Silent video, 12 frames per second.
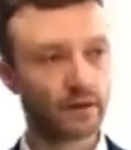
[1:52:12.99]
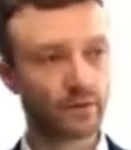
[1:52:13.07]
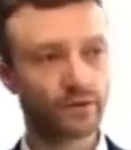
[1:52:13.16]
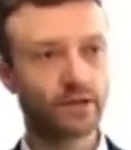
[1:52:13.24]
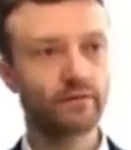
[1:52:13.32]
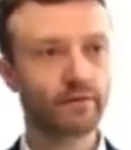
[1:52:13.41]

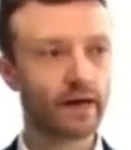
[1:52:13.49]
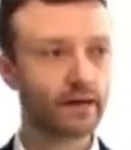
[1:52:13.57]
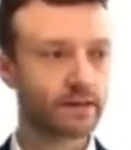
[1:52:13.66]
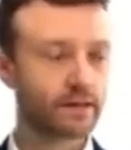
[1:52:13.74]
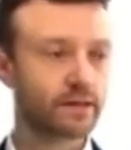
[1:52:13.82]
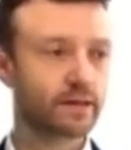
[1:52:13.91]
which are
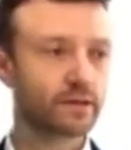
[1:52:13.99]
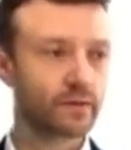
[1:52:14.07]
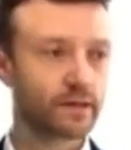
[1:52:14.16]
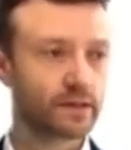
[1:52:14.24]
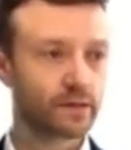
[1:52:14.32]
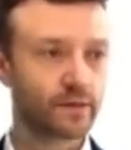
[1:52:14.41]
valid until
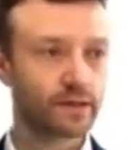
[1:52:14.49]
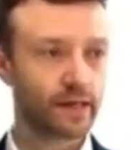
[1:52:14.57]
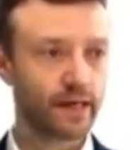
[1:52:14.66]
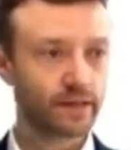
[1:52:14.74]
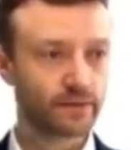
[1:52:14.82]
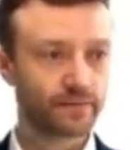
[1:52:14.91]

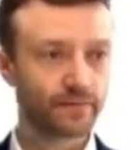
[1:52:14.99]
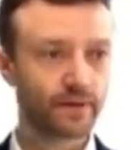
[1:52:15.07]
2028.